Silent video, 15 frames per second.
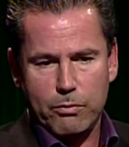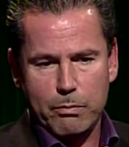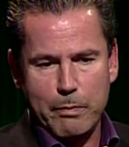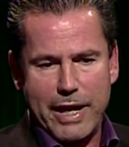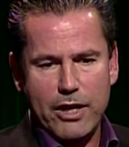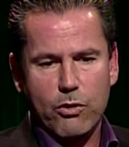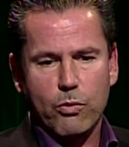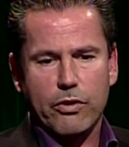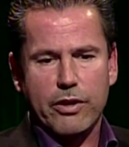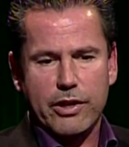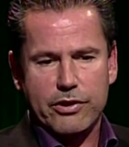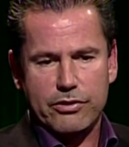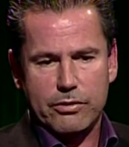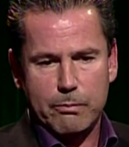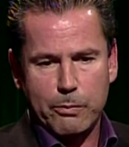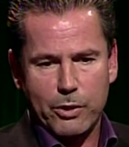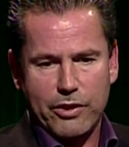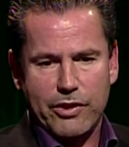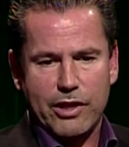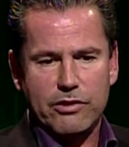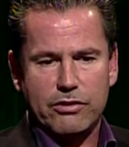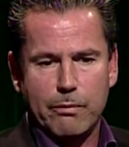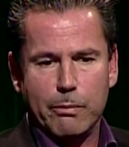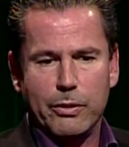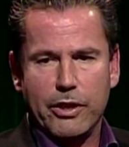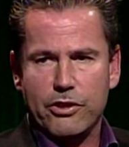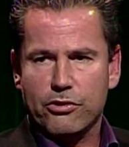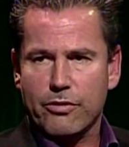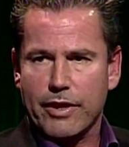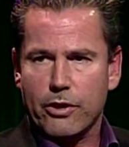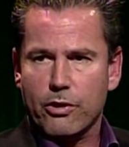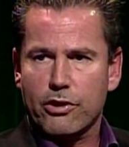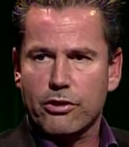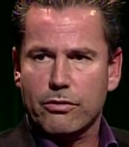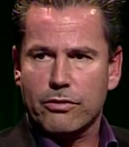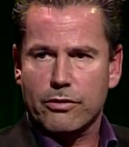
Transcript: make works and put things in place so